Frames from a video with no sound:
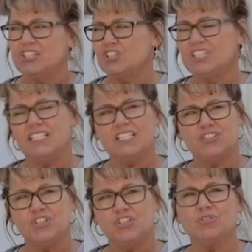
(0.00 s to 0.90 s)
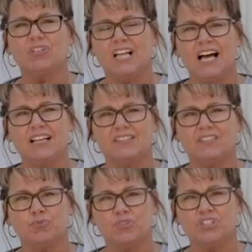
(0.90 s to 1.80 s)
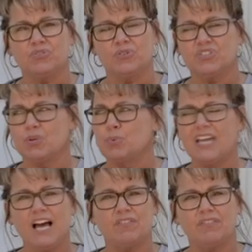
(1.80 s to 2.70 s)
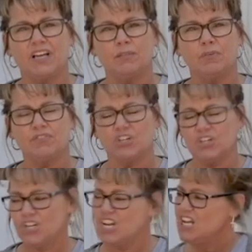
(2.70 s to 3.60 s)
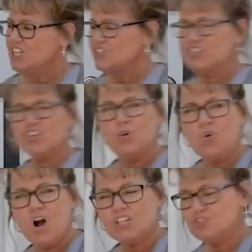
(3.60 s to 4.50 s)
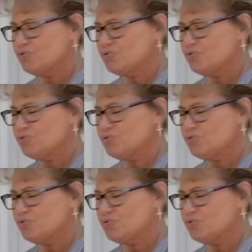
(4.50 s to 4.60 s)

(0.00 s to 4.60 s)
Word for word: and she needs to utilize this resource that we have available for her. She's gonna walk